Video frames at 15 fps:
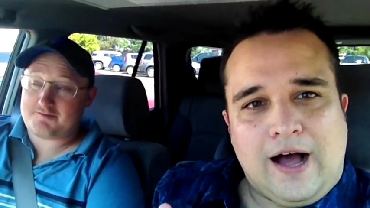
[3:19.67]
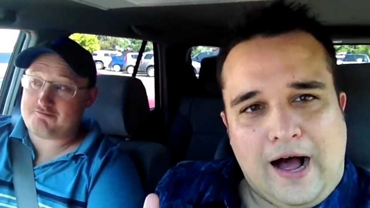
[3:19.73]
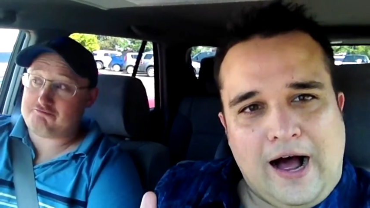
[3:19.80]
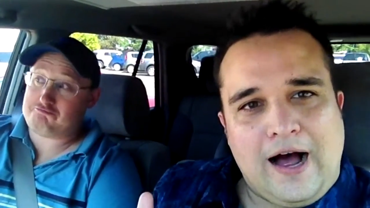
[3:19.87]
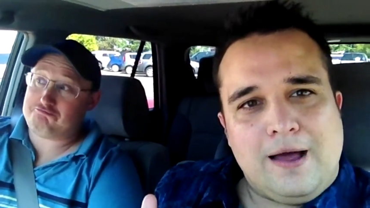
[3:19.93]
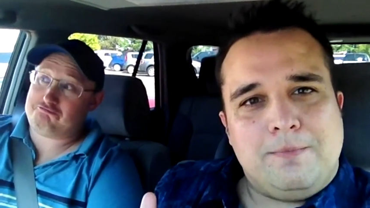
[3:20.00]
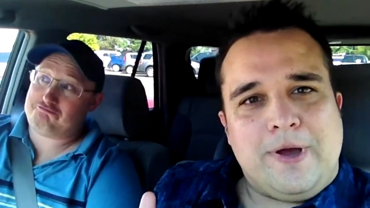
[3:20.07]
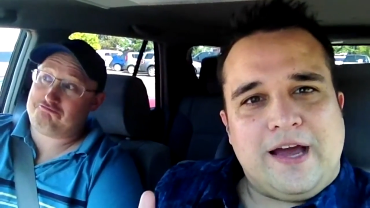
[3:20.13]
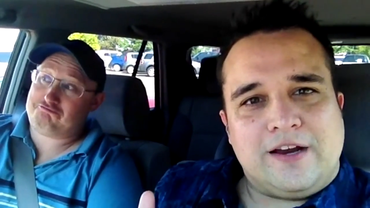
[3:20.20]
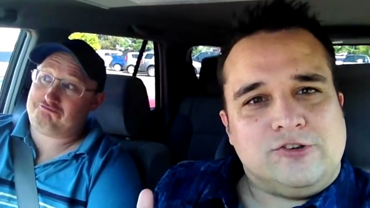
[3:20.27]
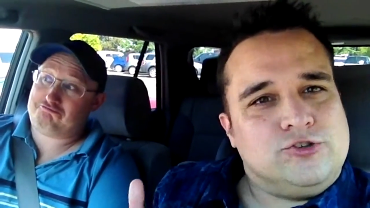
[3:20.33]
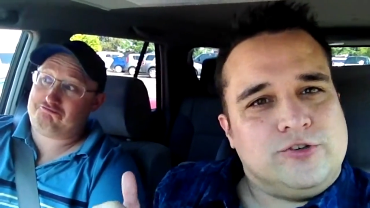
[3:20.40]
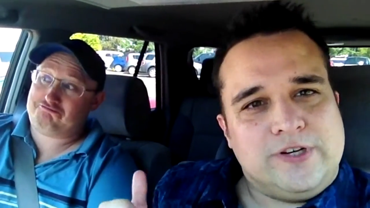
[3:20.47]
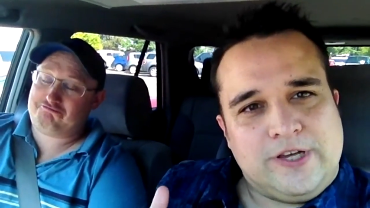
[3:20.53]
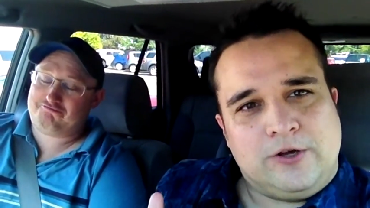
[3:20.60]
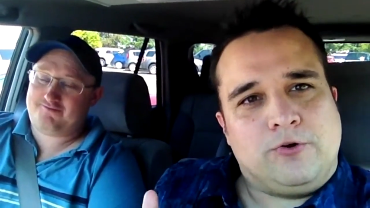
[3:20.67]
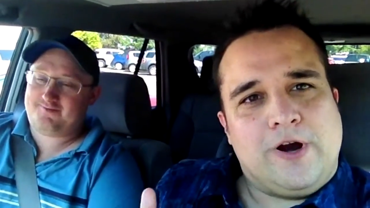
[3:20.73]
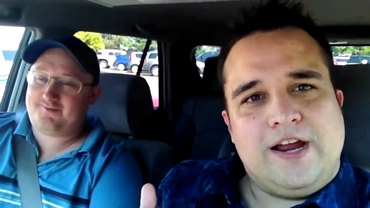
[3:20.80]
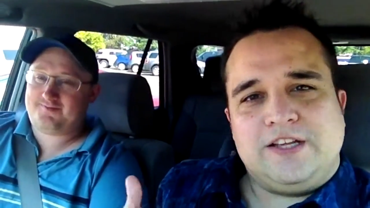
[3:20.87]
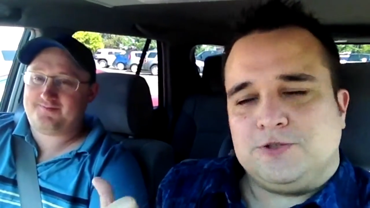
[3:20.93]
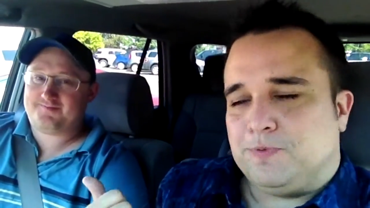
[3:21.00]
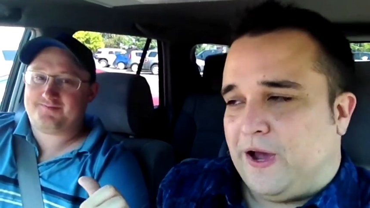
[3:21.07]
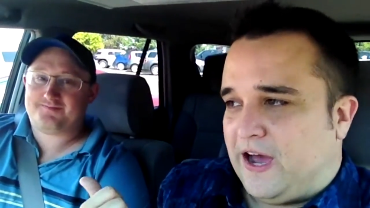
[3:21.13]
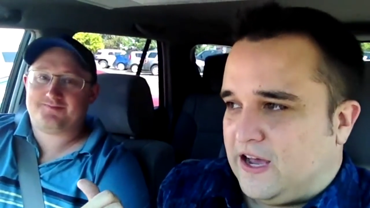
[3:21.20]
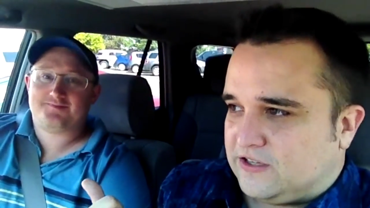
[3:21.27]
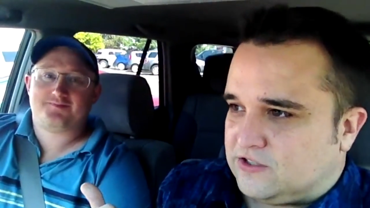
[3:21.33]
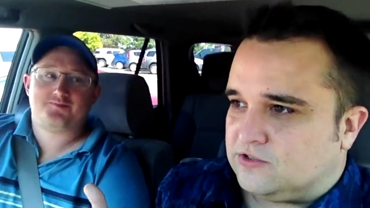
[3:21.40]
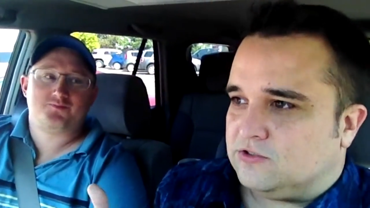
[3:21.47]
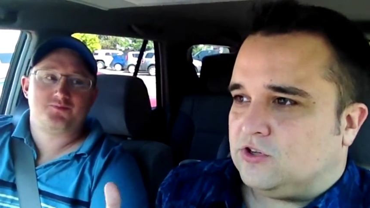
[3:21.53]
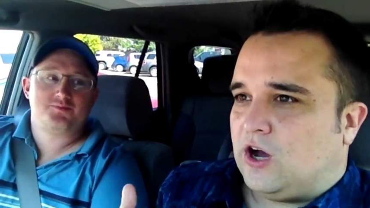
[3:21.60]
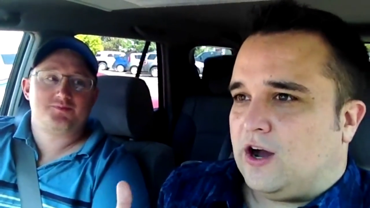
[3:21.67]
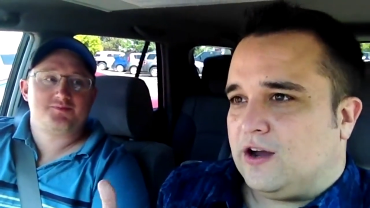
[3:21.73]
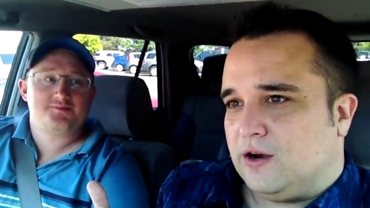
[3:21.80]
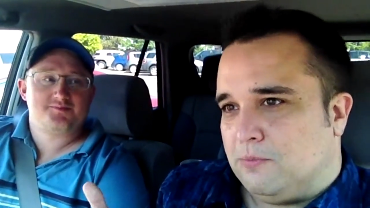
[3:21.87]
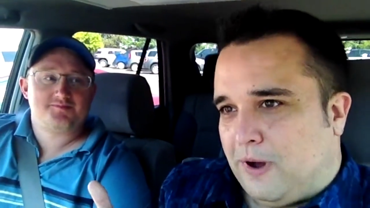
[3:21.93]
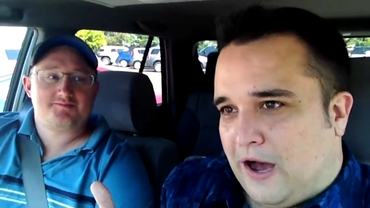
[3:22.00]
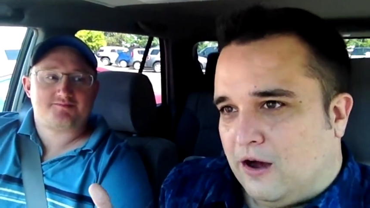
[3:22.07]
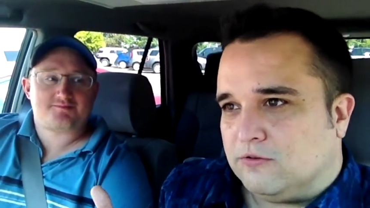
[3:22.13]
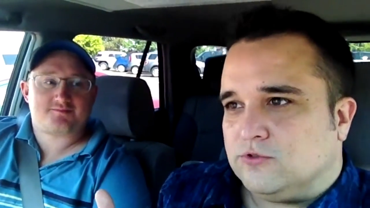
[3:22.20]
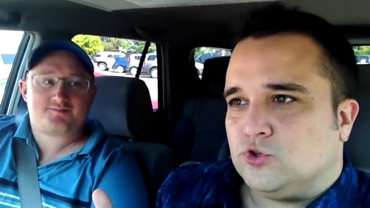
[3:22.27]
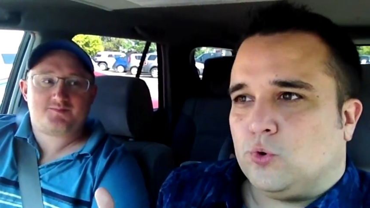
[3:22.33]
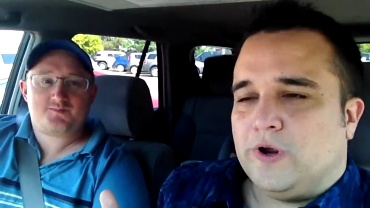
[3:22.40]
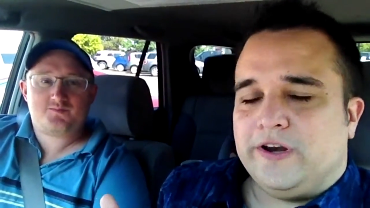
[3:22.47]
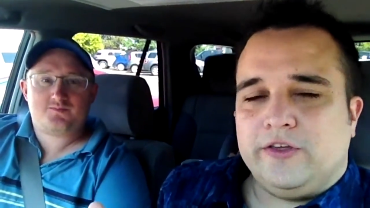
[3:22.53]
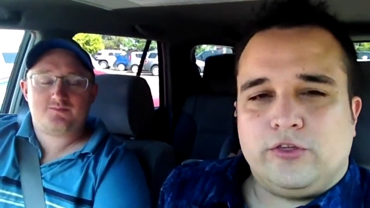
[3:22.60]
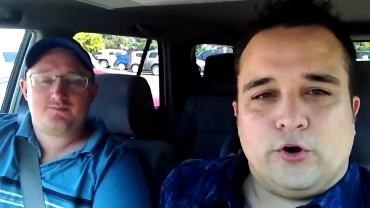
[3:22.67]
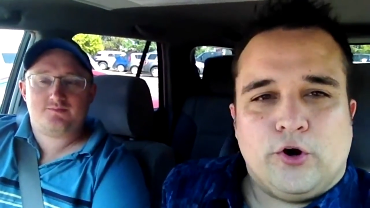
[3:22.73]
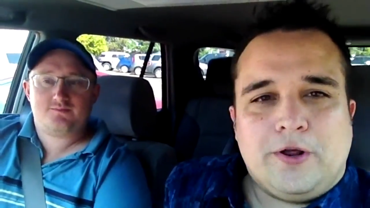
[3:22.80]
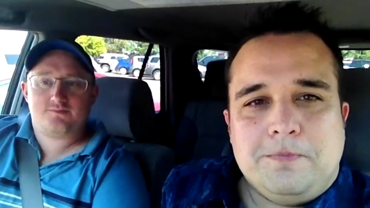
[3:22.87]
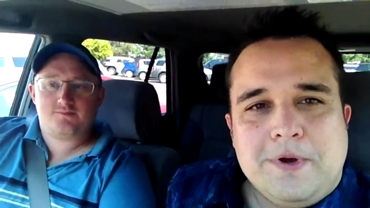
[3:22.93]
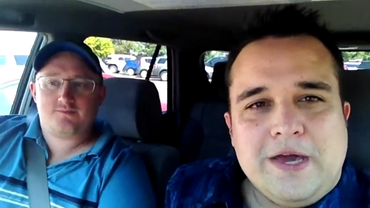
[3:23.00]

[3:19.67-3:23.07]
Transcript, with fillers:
Speaker 1: I'm actually in Grants Pass, talking about 20, 30